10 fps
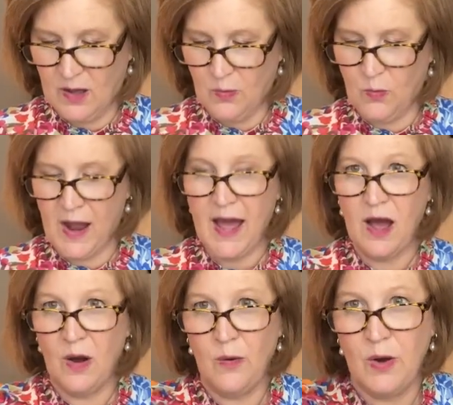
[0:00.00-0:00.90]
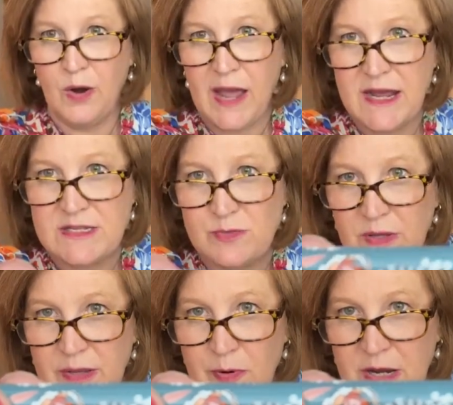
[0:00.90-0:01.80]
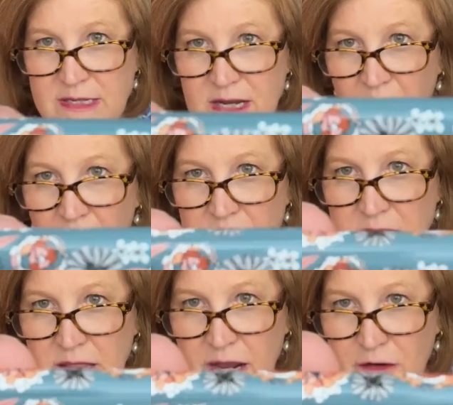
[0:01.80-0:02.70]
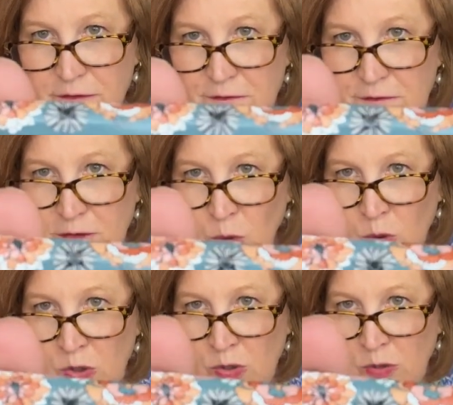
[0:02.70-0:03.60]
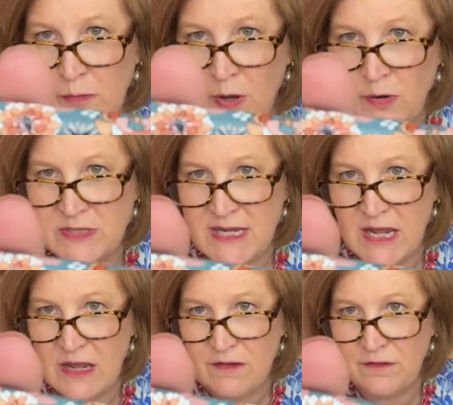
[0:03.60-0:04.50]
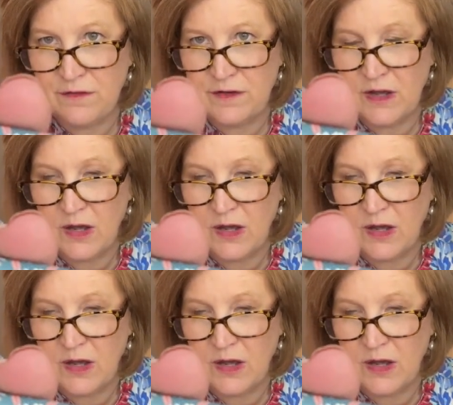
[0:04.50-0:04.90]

Wow. Okay, it's really pretty. It's got like a floral motif,